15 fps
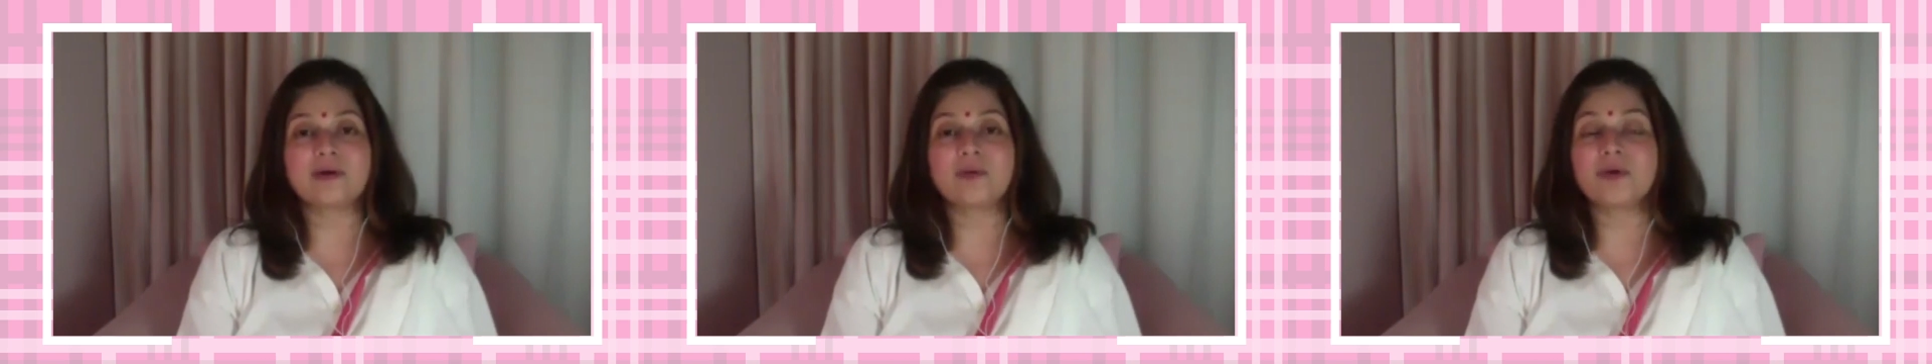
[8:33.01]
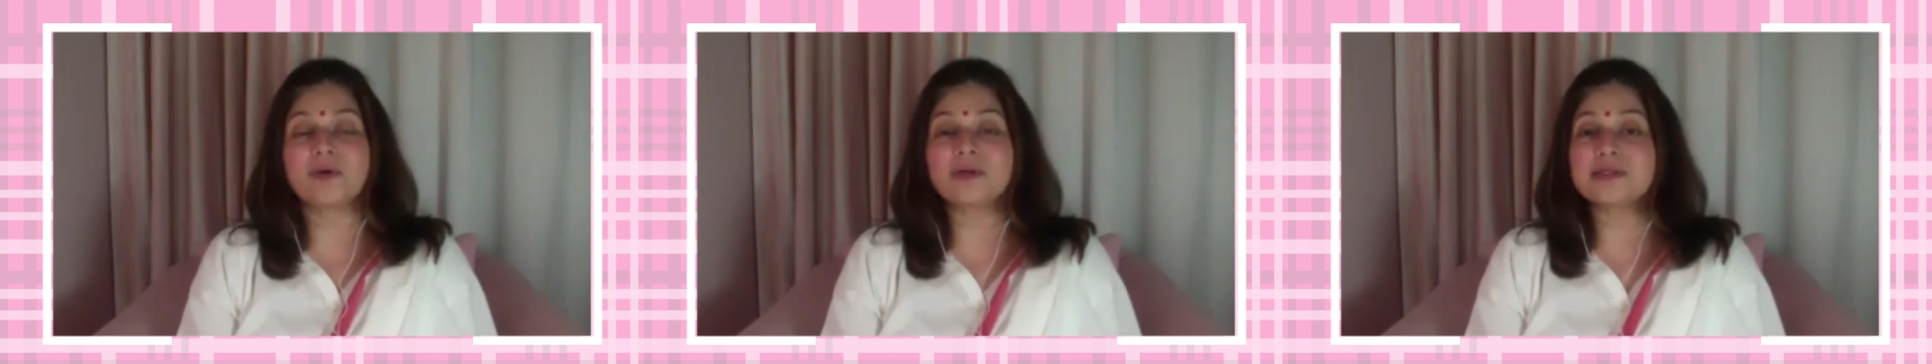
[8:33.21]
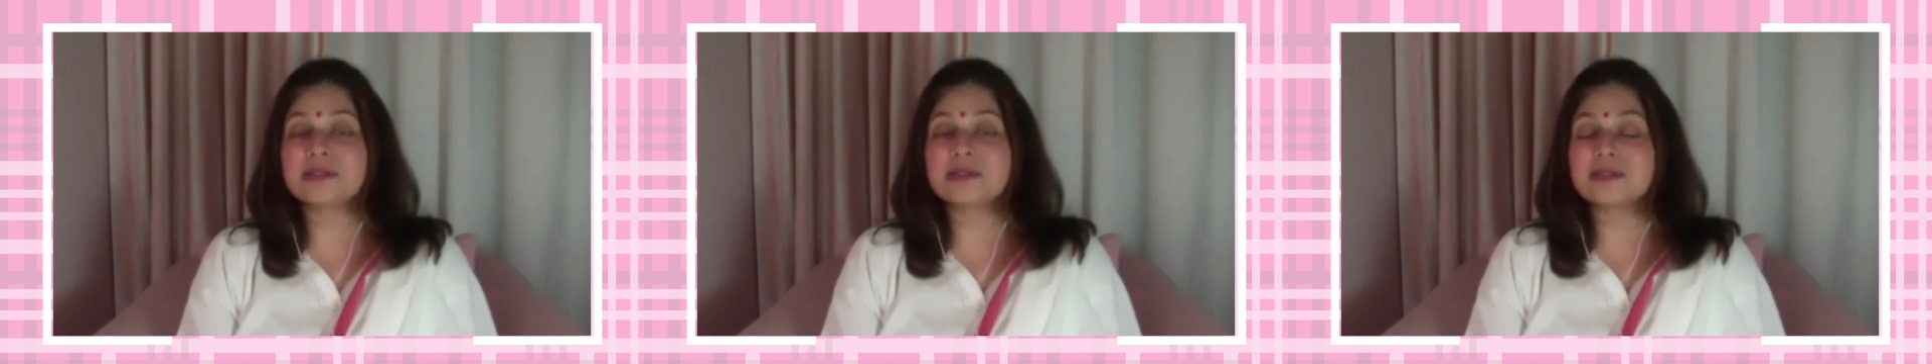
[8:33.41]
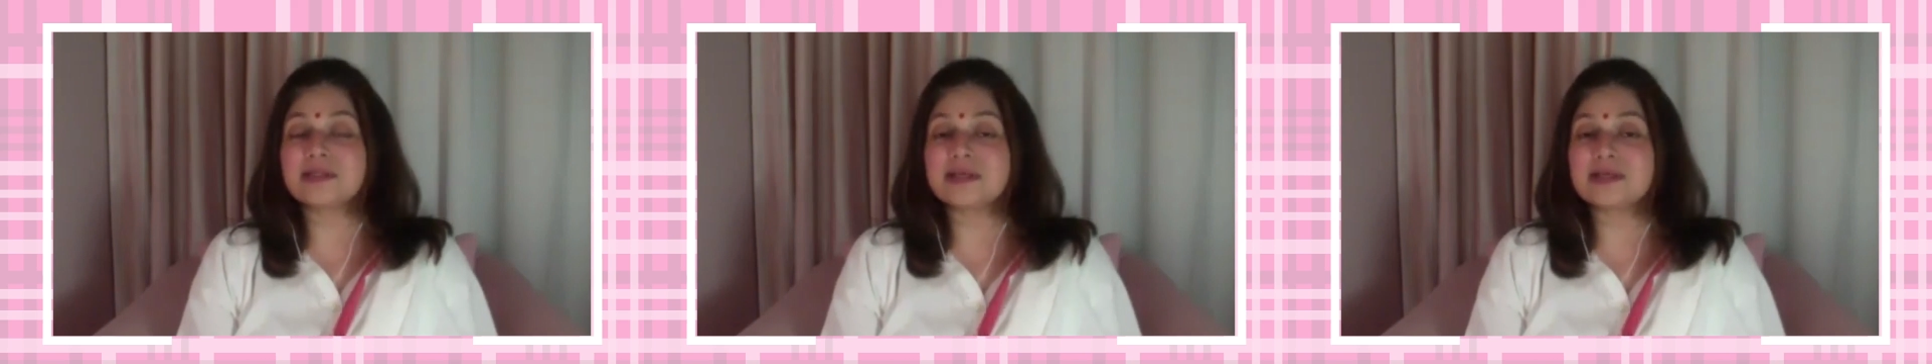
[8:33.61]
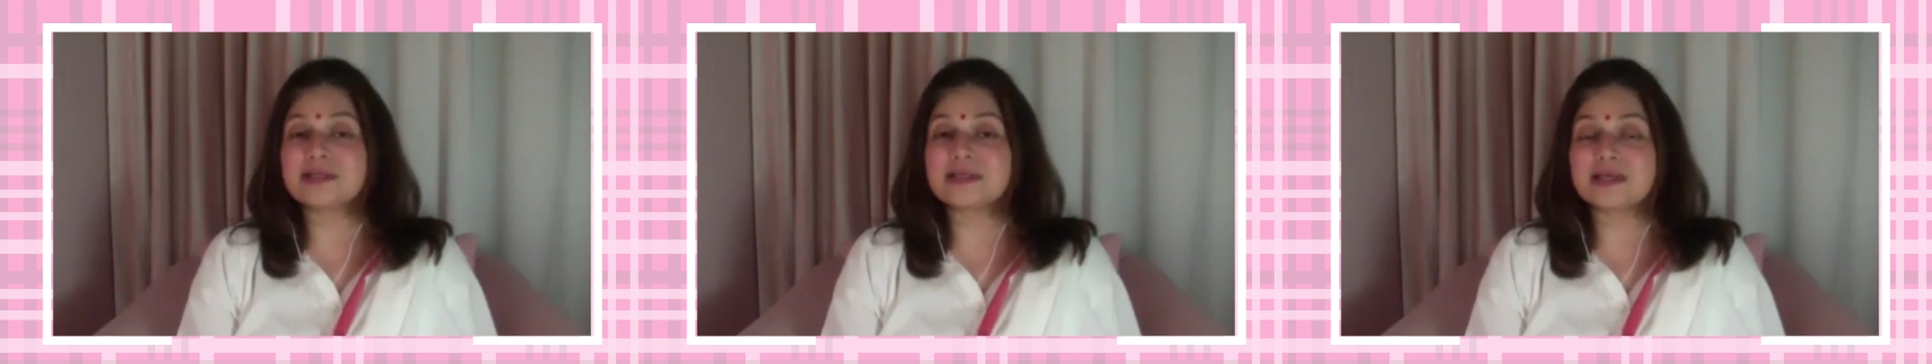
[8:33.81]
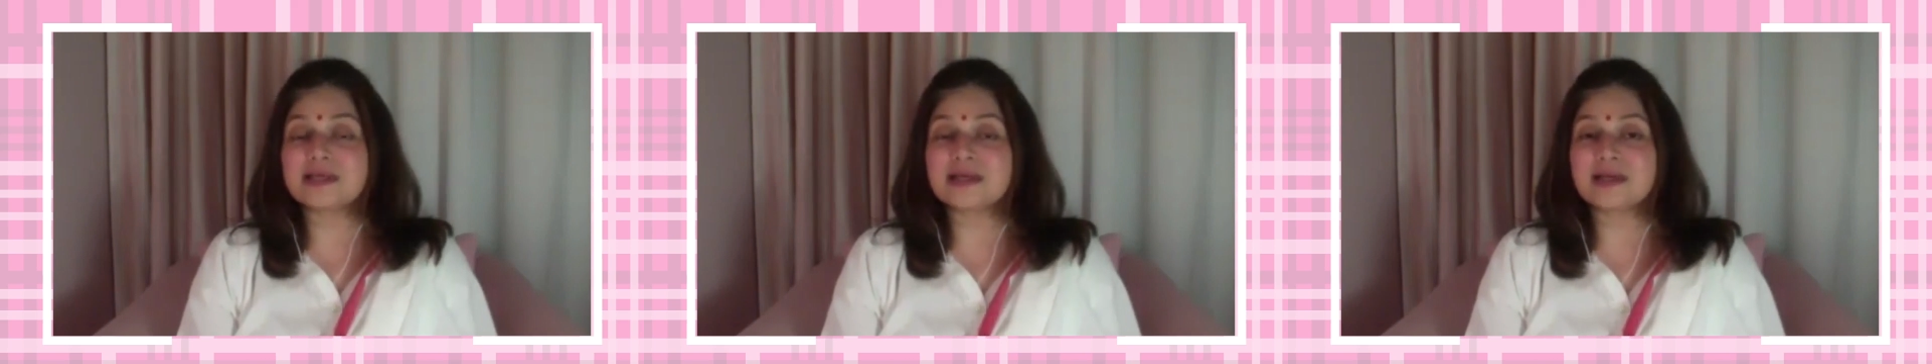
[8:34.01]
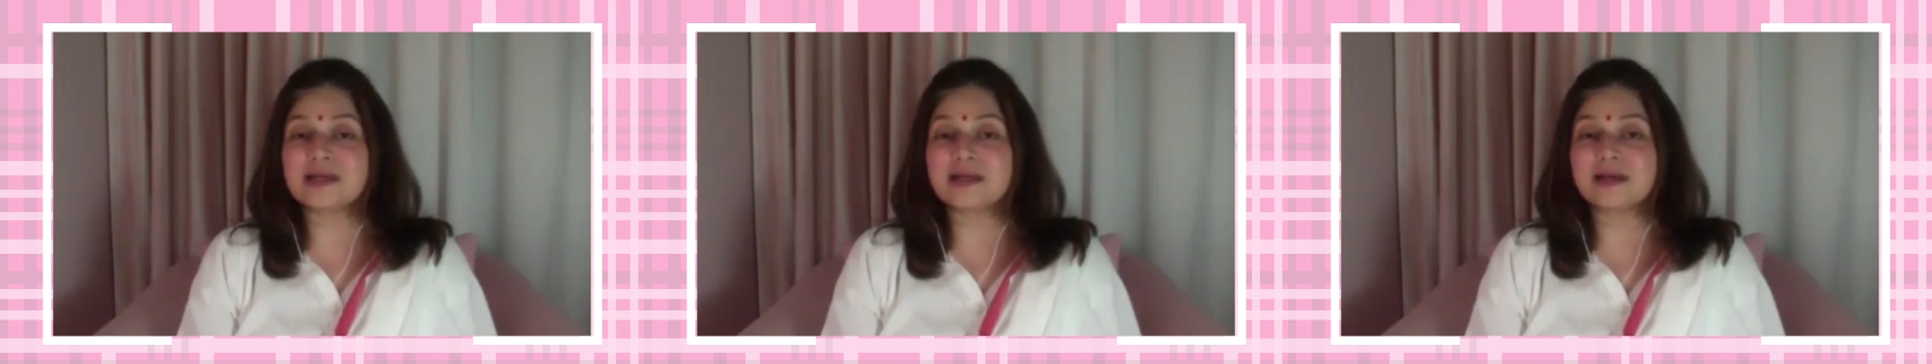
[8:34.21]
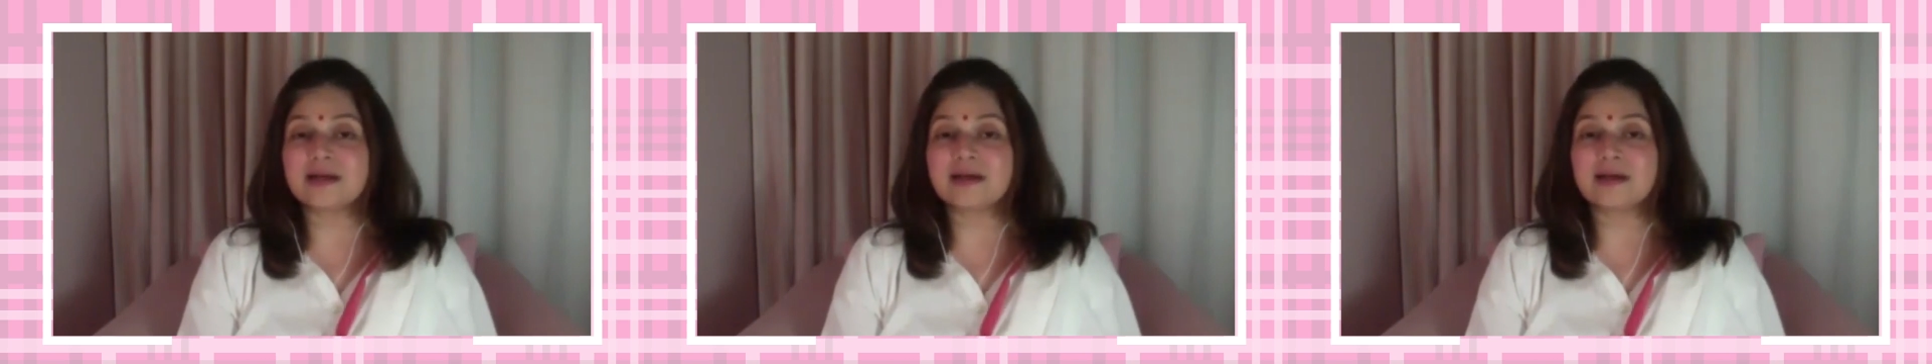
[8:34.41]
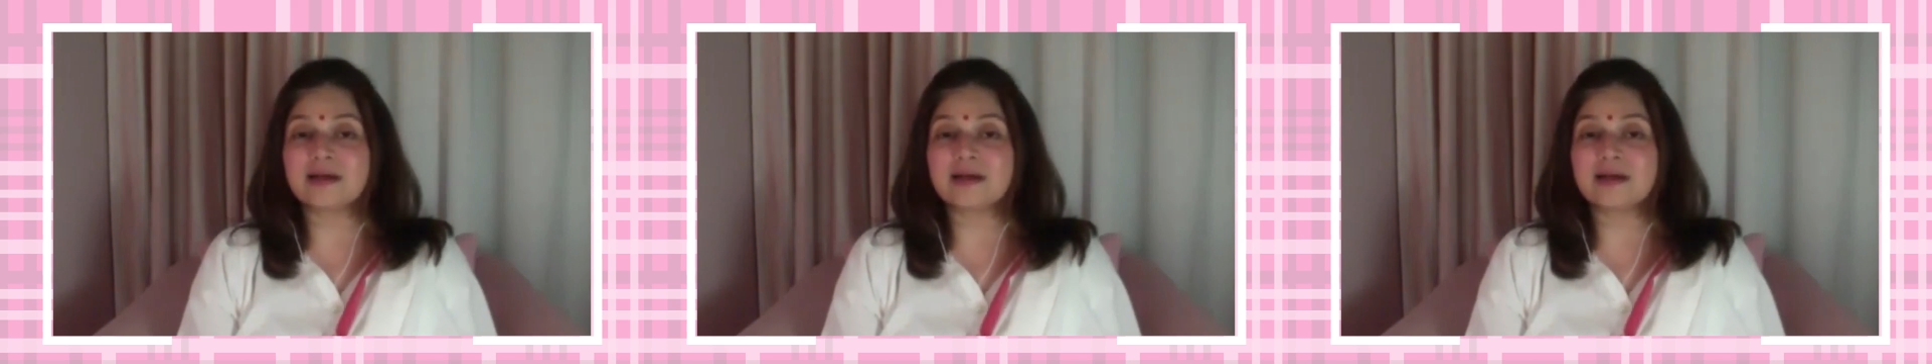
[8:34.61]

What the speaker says: What is it they're seeking?